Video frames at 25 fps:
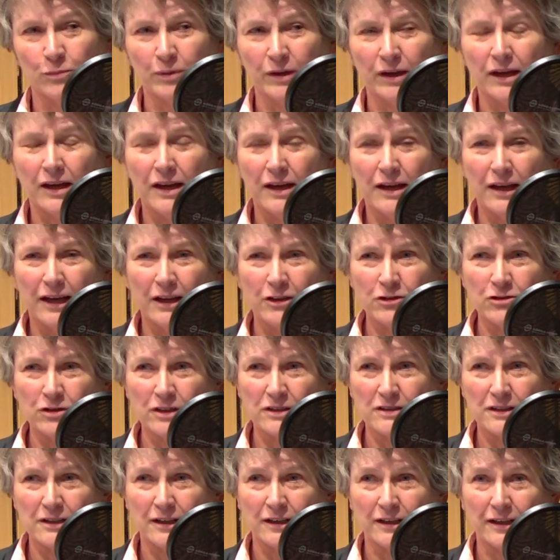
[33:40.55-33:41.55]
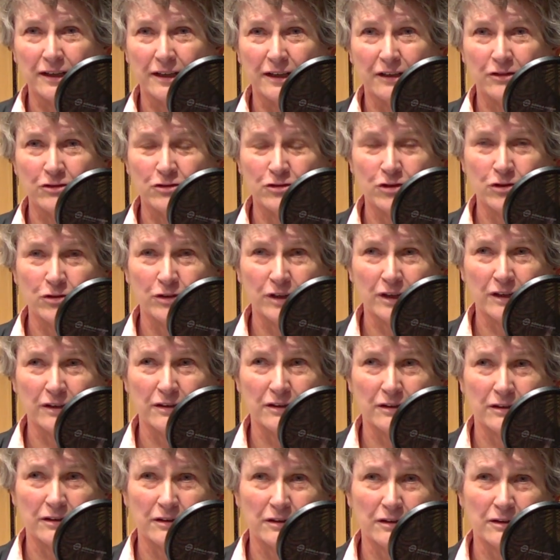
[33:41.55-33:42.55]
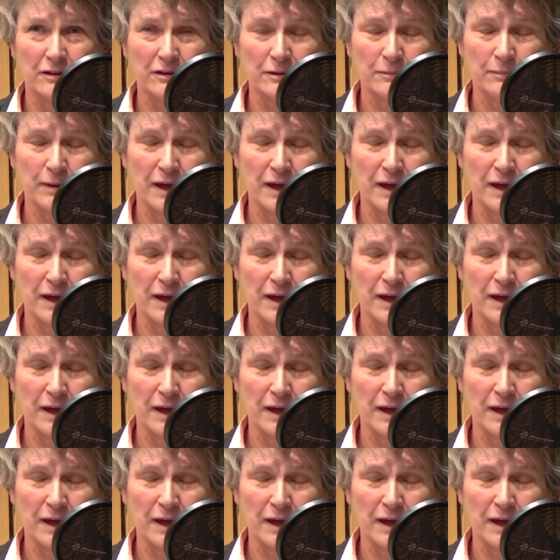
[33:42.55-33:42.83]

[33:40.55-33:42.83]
But interestingly, during the